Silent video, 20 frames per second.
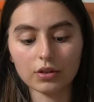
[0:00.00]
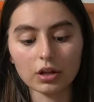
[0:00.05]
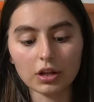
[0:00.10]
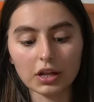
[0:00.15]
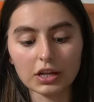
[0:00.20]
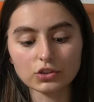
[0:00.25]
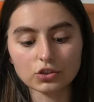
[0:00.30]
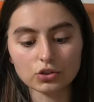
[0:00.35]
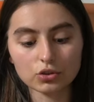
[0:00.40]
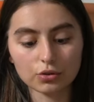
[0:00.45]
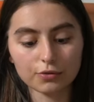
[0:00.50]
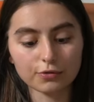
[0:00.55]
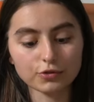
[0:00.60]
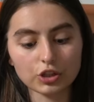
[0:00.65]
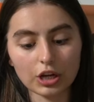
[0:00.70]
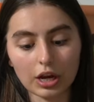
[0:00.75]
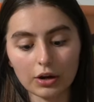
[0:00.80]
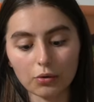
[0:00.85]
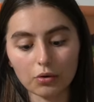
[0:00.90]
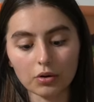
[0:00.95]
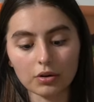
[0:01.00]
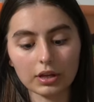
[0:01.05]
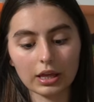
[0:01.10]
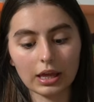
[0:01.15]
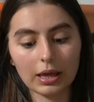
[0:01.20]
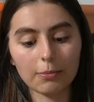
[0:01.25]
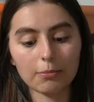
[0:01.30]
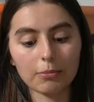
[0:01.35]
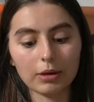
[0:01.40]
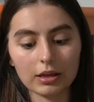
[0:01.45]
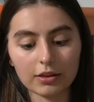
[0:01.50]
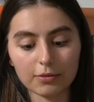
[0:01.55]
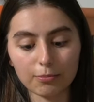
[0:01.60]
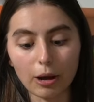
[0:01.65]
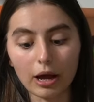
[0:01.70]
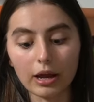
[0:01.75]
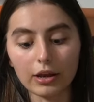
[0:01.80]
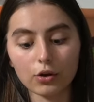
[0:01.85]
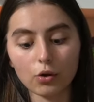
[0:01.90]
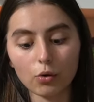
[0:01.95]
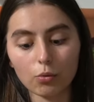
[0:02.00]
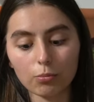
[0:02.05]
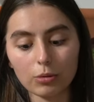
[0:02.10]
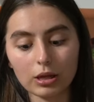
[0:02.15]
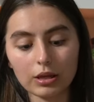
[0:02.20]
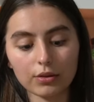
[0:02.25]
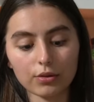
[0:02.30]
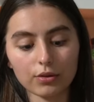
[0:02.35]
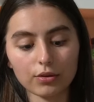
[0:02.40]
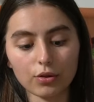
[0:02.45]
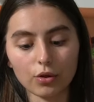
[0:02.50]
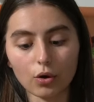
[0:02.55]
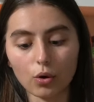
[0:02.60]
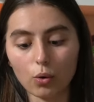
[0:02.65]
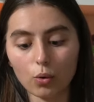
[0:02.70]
The legend of General Kim is by no means the